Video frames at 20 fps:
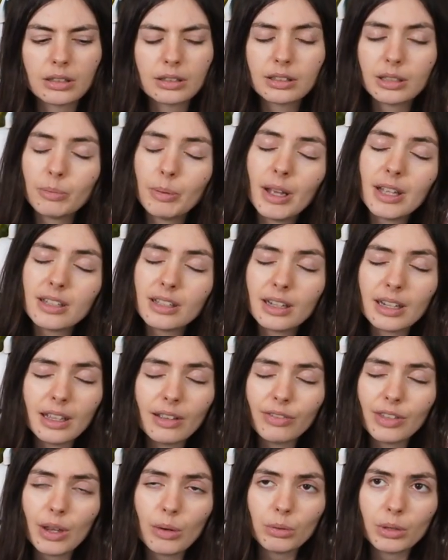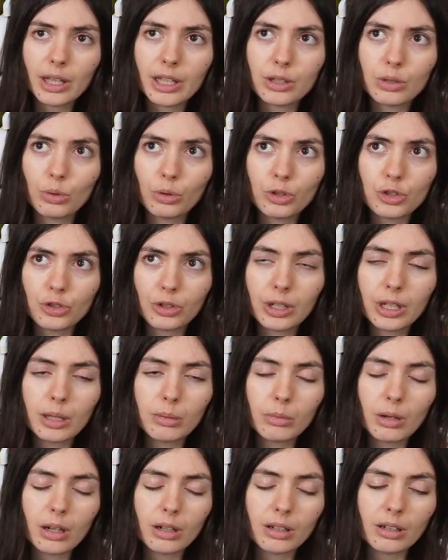depends on if they were like torturing
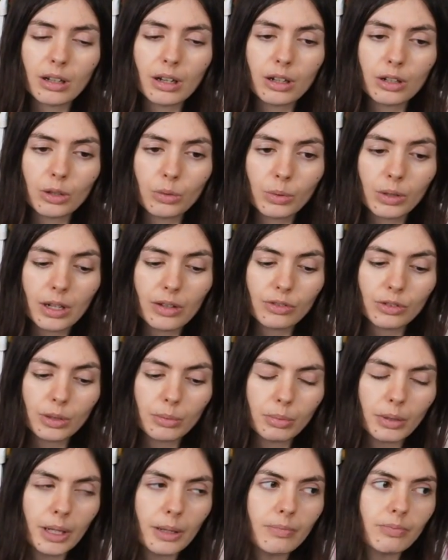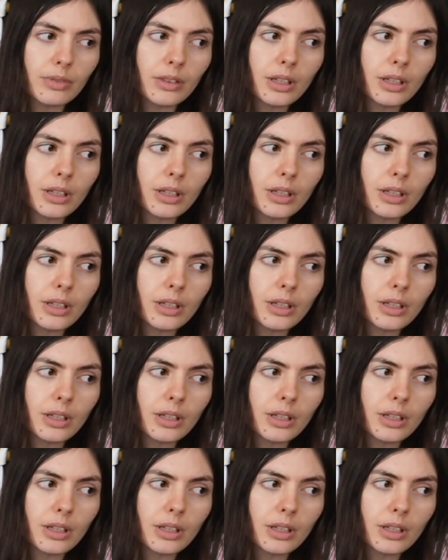him on and on or whatever, but